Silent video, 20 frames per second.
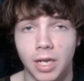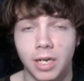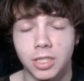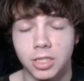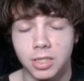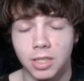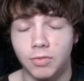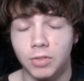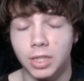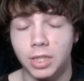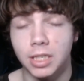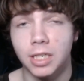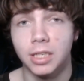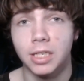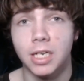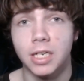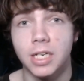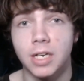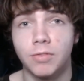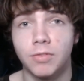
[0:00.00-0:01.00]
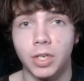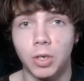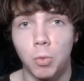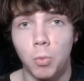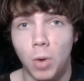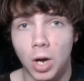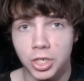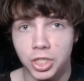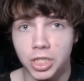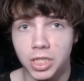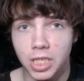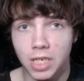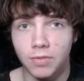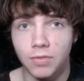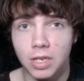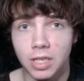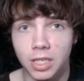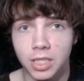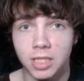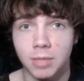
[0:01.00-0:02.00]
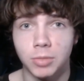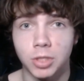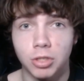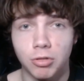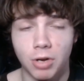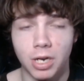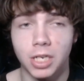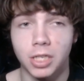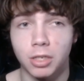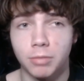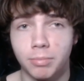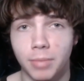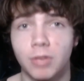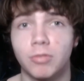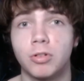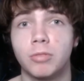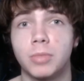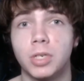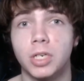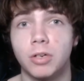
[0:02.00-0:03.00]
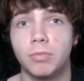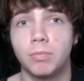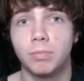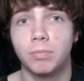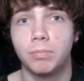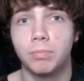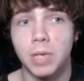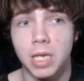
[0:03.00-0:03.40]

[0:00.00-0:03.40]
And I just love what they did, the idea of like watching TV that someone's creating in their bedroom, you know,